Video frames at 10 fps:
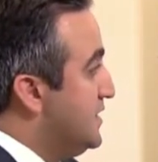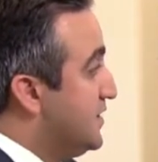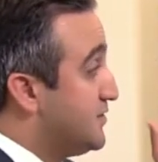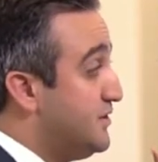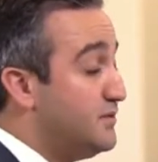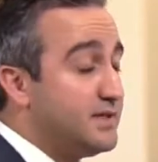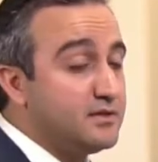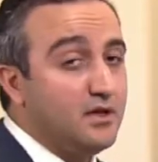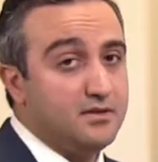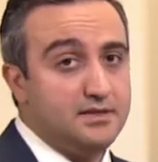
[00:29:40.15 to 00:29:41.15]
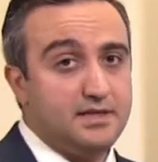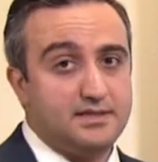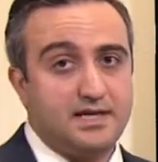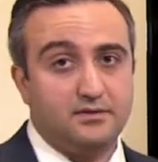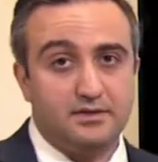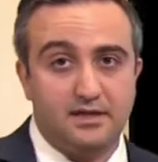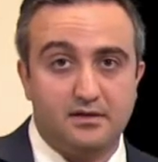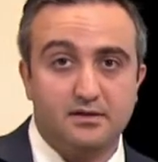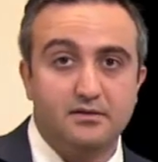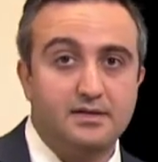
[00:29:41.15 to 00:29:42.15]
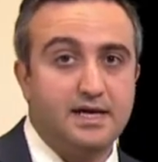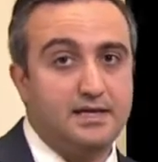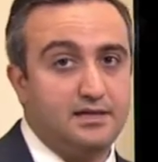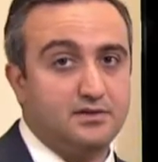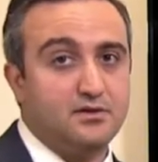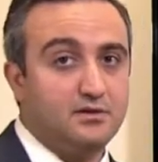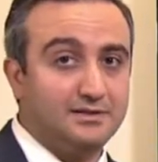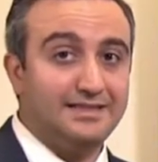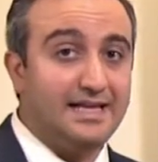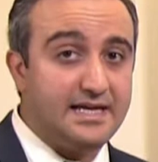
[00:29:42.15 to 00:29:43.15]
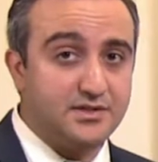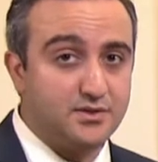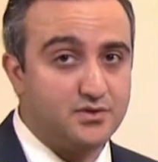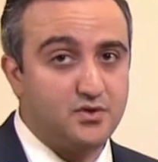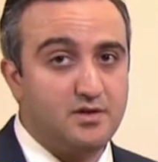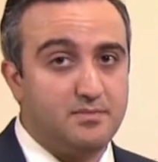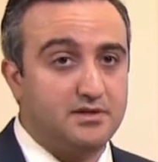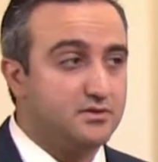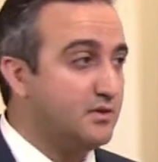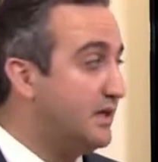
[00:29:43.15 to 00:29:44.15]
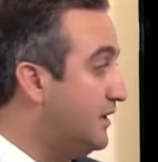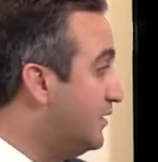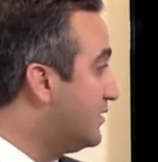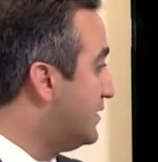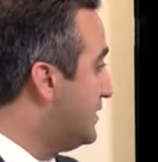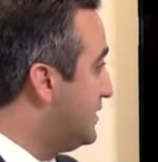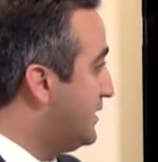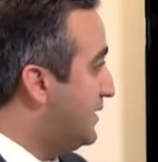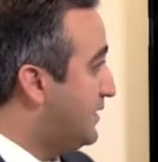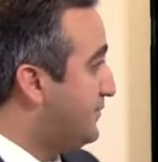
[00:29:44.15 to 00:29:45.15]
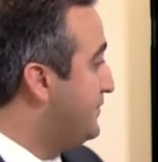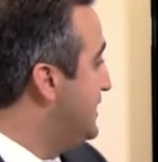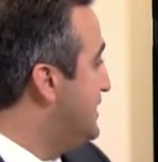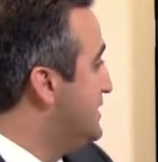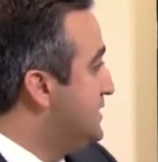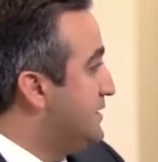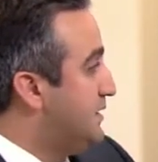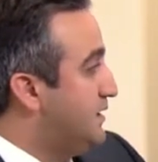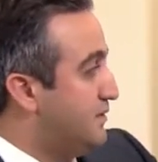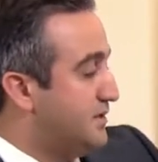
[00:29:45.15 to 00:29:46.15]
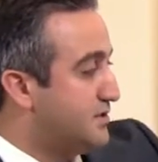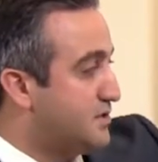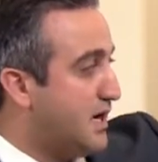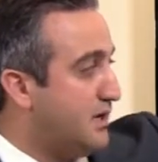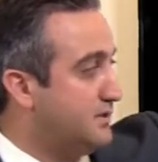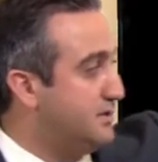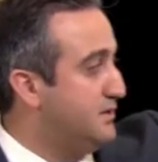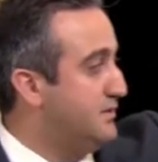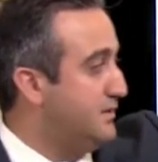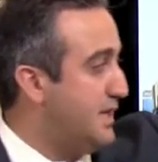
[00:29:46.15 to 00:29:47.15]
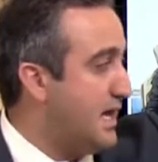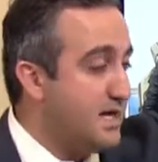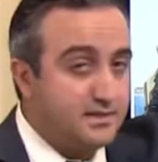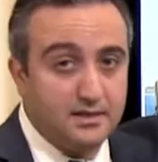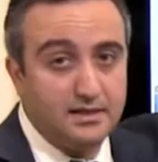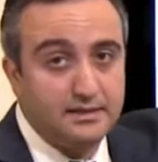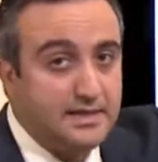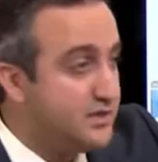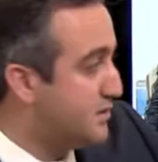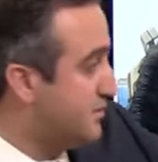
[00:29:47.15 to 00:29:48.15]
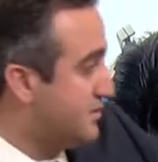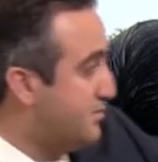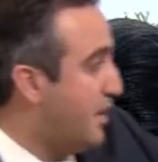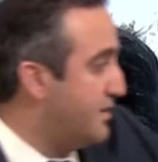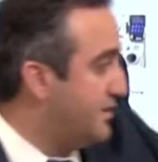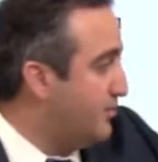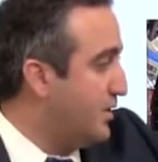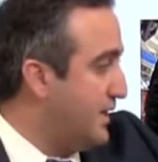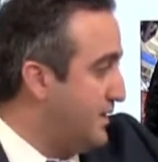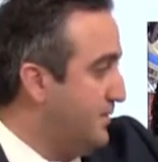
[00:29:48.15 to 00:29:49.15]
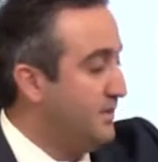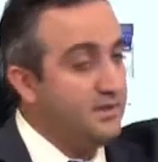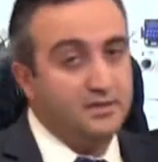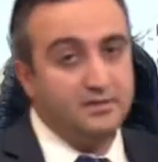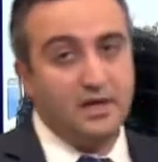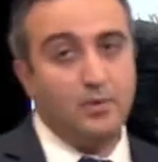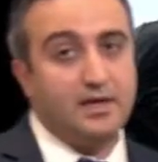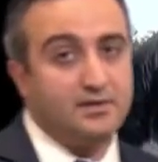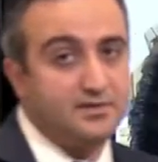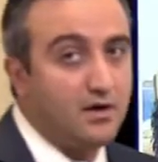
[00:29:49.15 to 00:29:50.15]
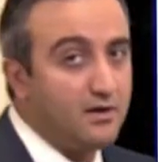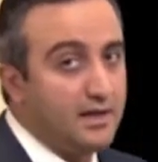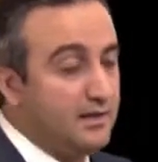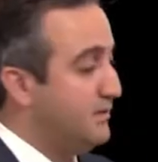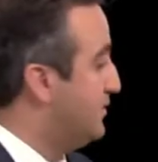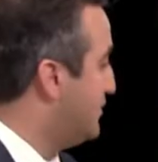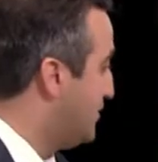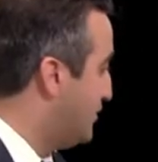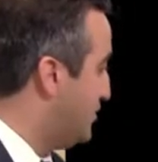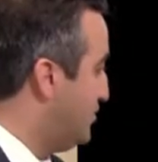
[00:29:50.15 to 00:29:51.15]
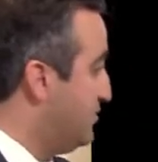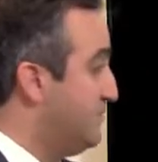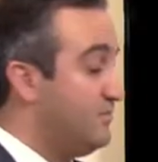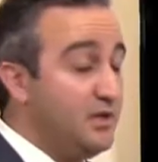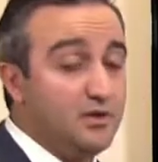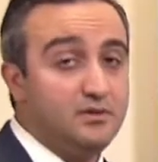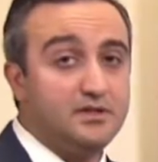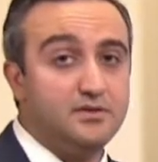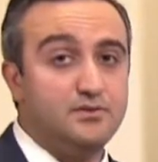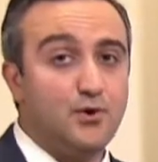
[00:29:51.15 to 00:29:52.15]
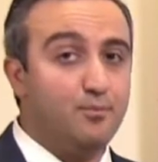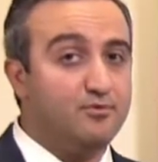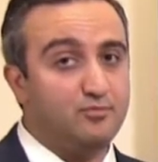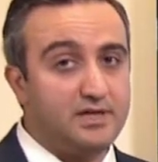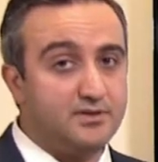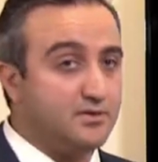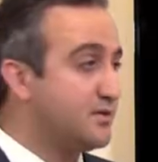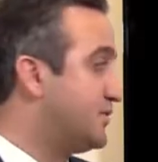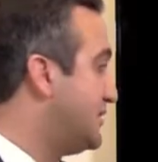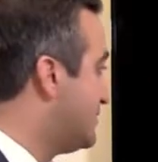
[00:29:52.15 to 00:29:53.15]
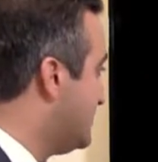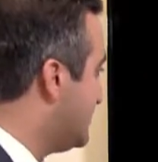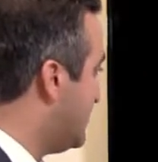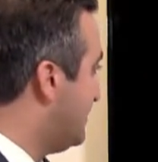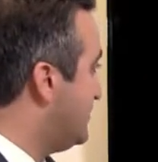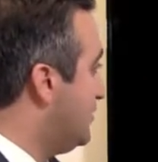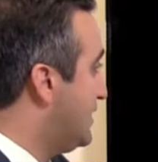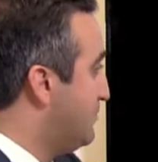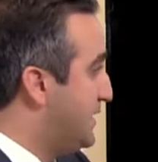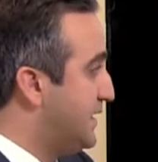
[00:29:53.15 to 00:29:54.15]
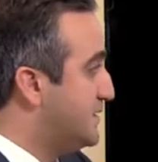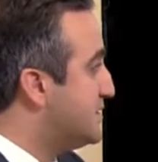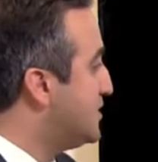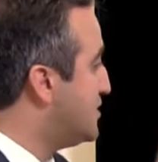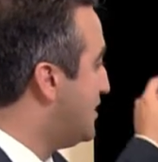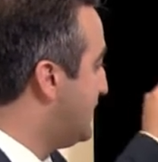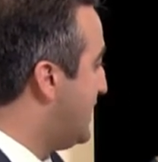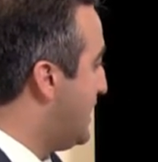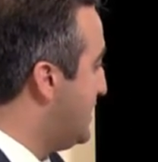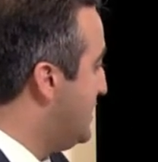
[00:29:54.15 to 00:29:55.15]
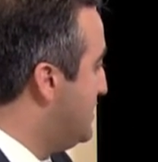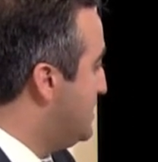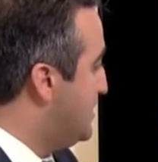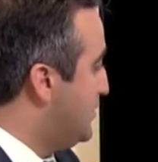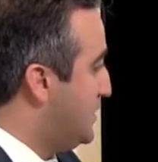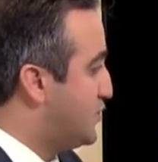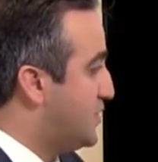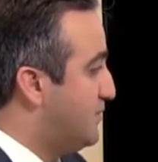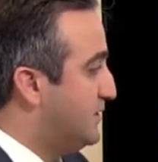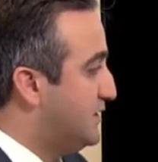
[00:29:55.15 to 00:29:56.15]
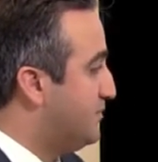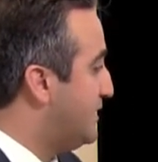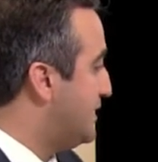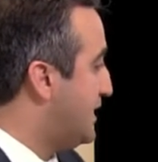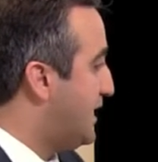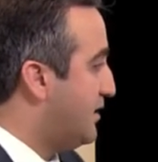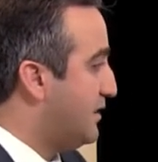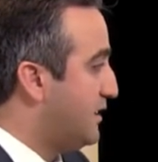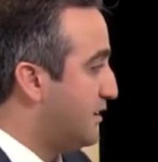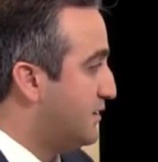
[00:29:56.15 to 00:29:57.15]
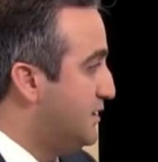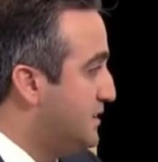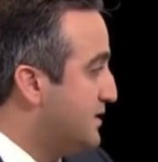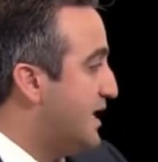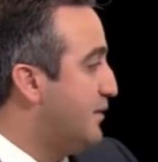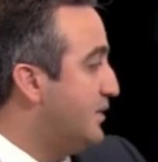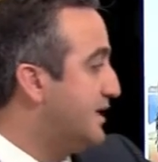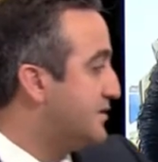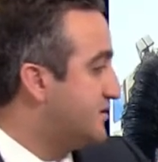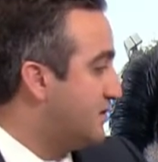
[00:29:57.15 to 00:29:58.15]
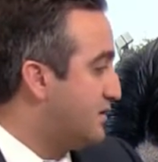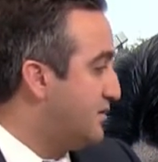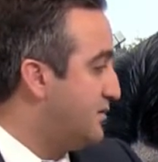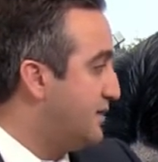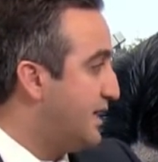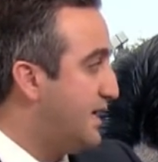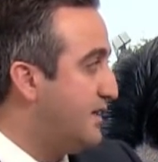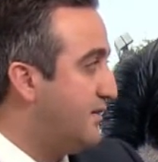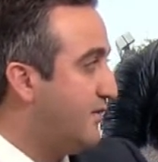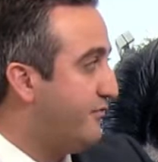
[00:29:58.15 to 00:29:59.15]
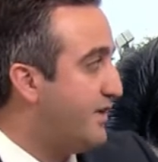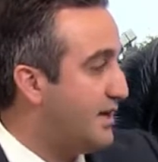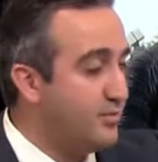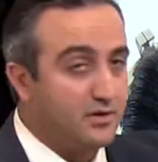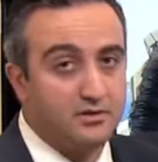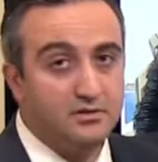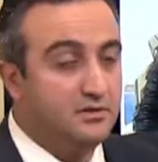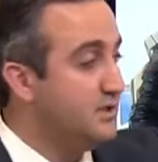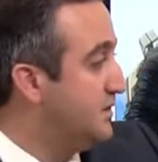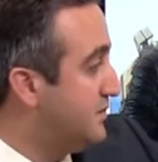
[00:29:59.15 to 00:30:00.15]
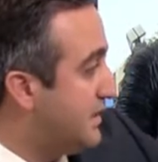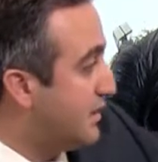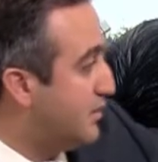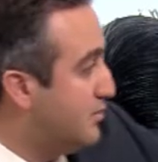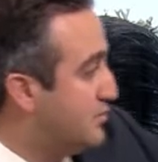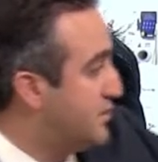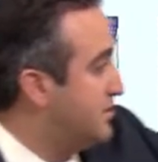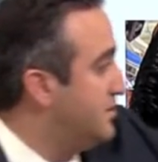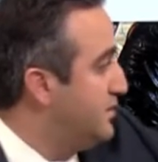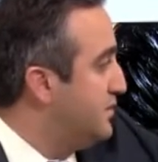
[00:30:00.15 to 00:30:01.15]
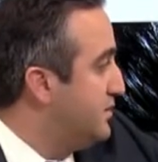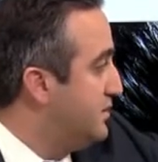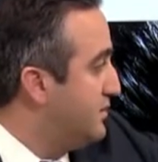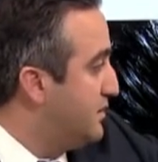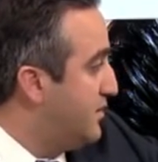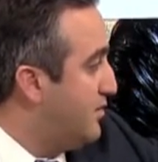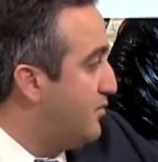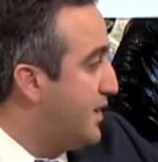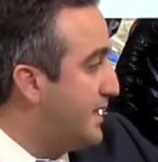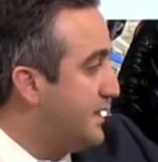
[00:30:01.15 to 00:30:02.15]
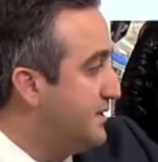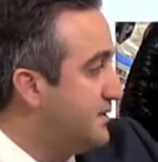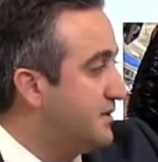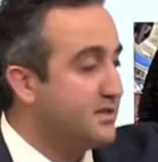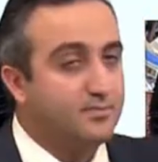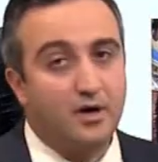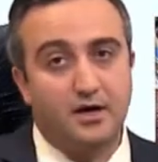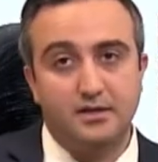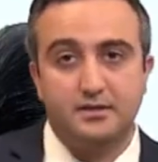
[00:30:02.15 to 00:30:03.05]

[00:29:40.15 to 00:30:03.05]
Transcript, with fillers: There's a new technology that's out there, and it's called laser treatment. So here, um, you know, this child has a lesion or spot in the brain that we can target through. You don't need to do open brain surgery, so instead of doing a big incision on the head, we trim a little bit of the hair here, and we insert a fiber that goes right into the spot